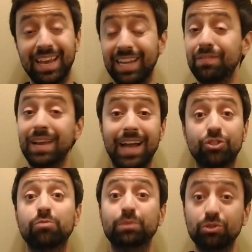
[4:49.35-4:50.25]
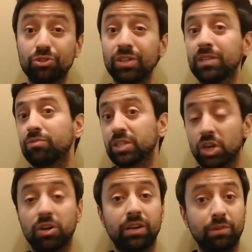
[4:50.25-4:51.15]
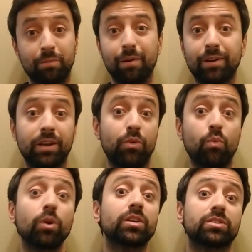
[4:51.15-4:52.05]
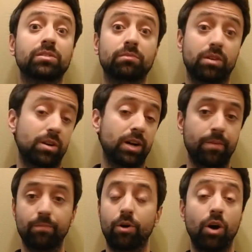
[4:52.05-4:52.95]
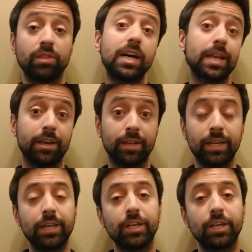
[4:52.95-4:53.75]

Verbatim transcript: and even attribution, retargeting, remarketing works um, online.